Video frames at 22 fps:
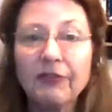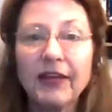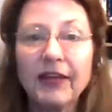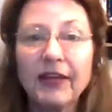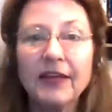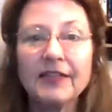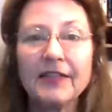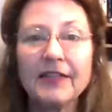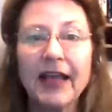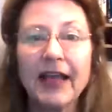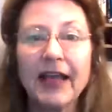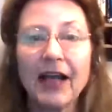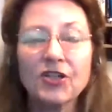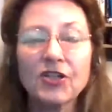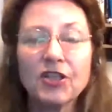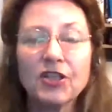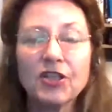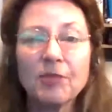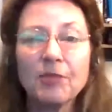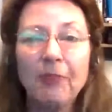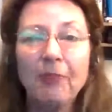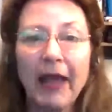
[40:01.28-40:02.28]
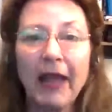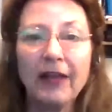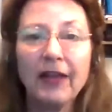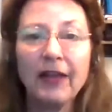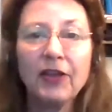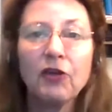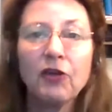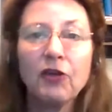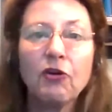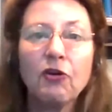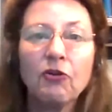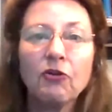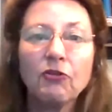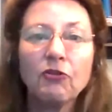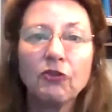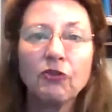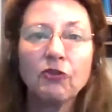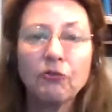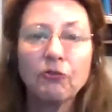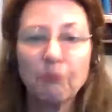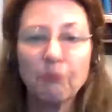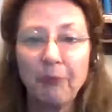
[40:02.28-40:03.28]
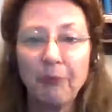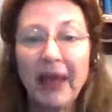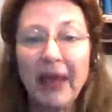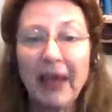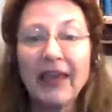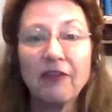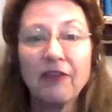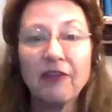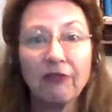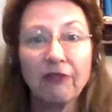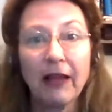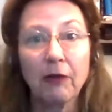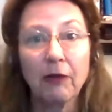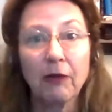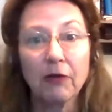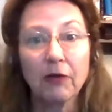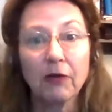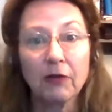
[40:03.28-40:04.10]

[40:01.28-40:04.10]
is actually paleo baking flour,